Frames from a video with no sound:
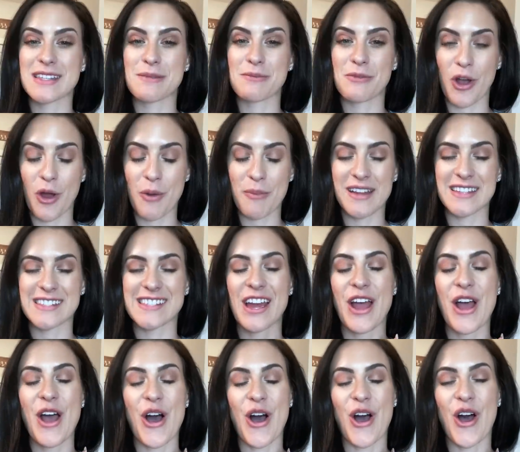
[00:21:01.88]
some comments
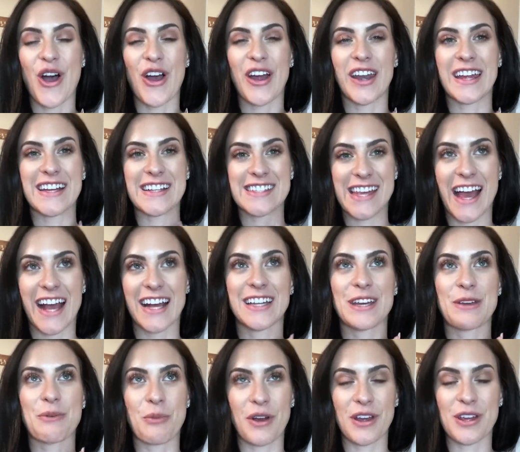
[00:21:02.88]
on
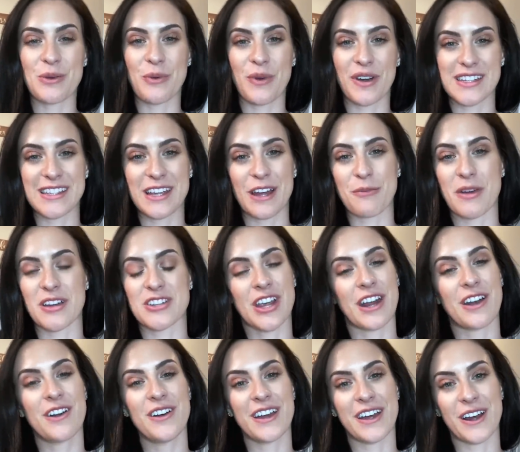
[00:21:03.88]
exactly what you wanna see on my
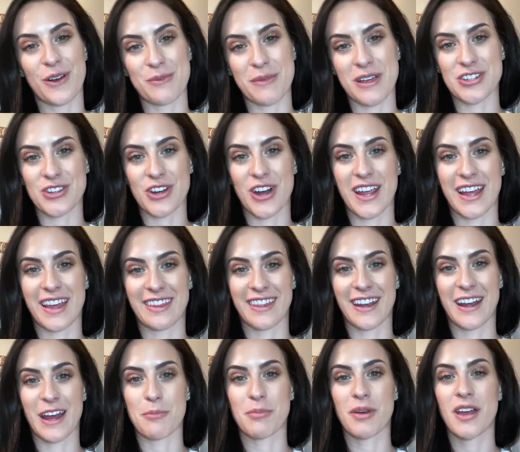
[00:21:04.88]
channel and I'll make sure I get
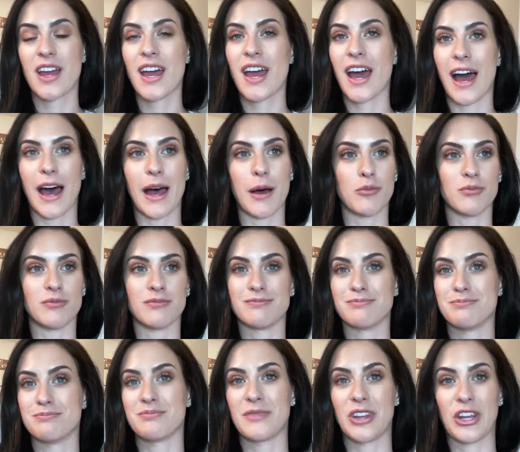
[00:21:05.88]
that up, um,
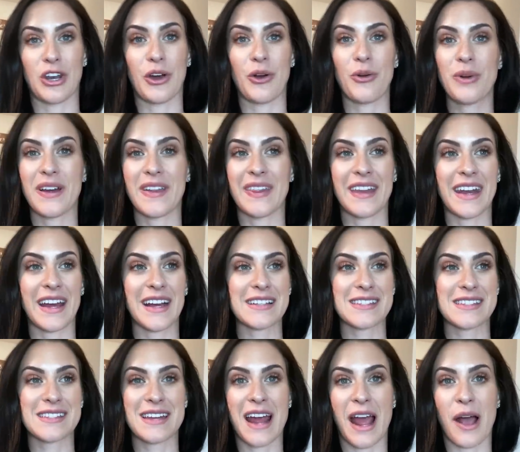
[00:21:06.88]
you know, in the
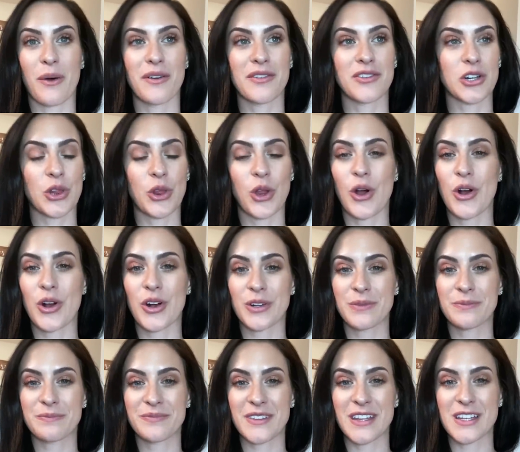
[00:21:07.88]
next however
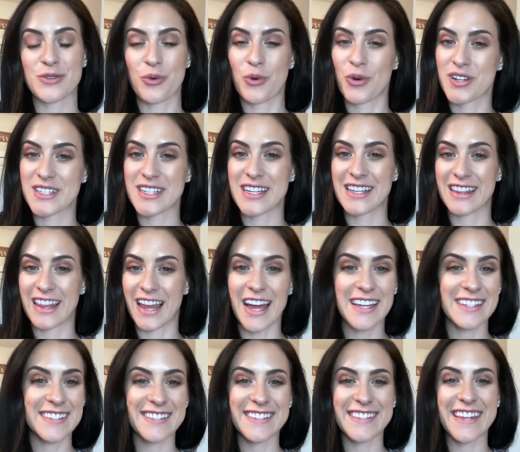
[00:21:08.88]
long this quarantine
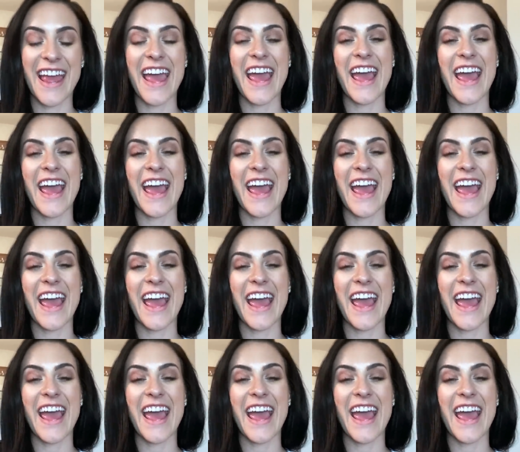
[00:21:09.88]
lasts.